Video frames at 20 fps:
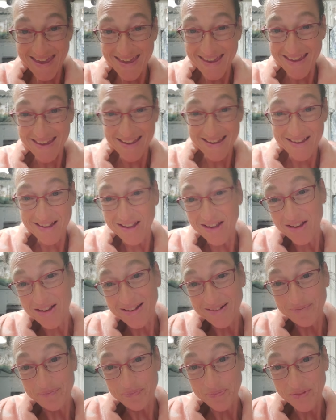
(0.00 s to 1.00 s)
Hey,
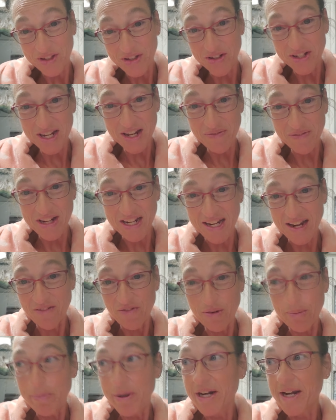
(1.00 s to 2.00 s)
good evening,
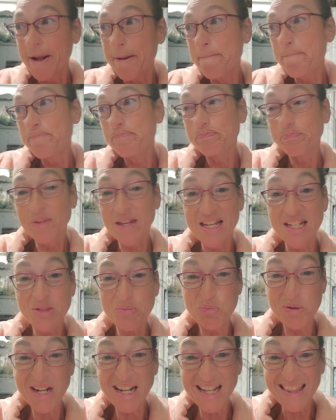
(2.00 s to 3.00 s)
everybody. It's
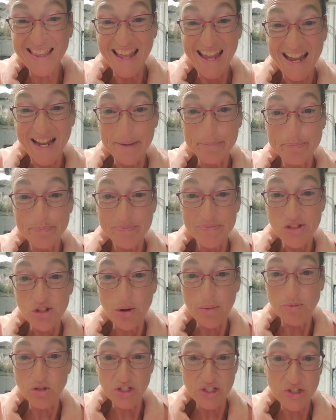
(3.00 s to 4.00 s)
pretty late, so
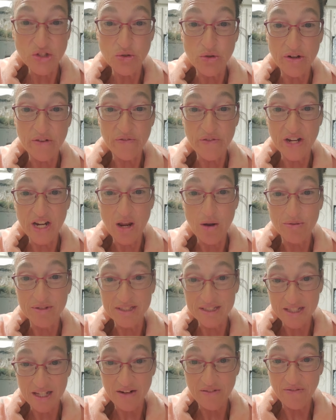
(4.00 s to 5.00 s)
I'm just doing a video
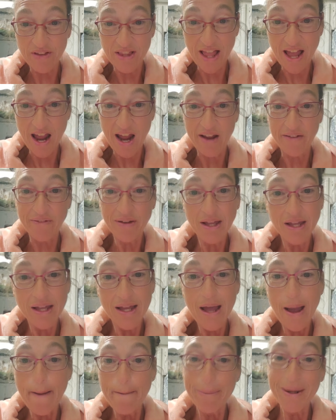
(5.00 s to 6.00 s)
instead of a live.
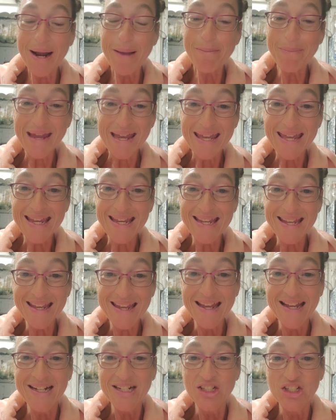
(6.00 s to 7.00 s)
But I'm
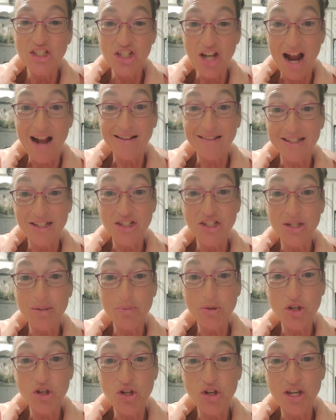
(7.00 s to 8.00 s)
making chocolate
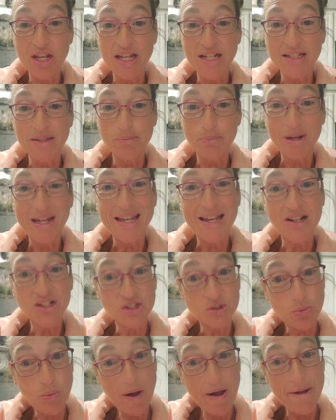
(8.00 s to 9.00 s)
chip cookies. But
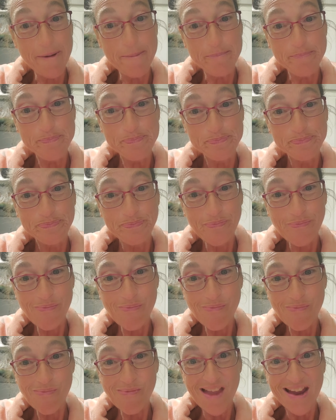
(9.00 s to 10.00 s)
guess what?
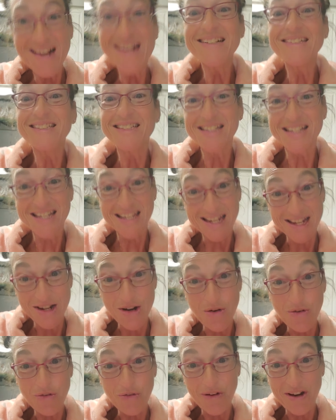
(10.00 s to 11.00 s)
It's
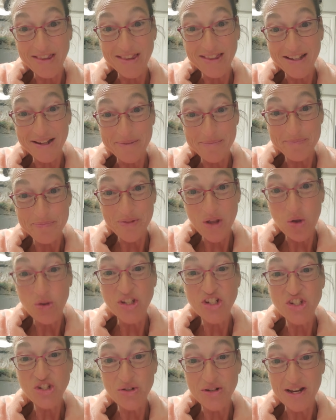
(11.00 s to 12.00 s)
keto friendly,
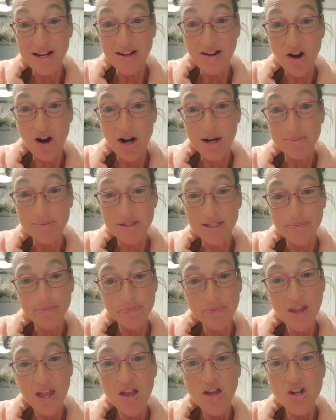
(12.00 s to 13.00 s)
only 2 net carbs.
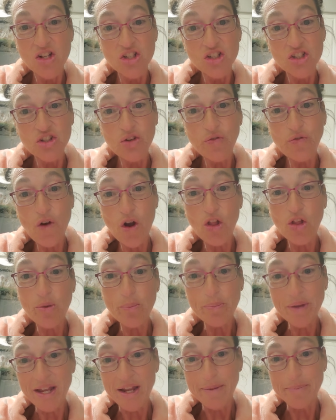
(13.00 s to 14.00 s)
So follow
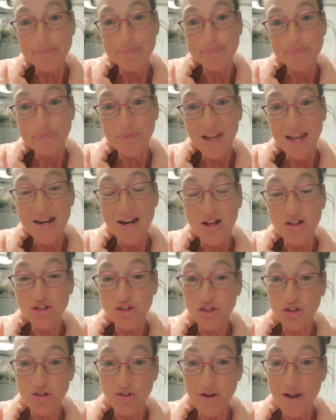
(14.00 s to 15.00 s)
me, and I'll
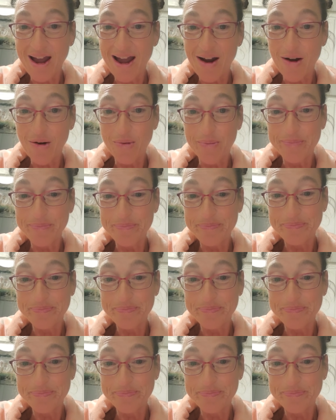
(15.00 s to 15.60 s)
show you how.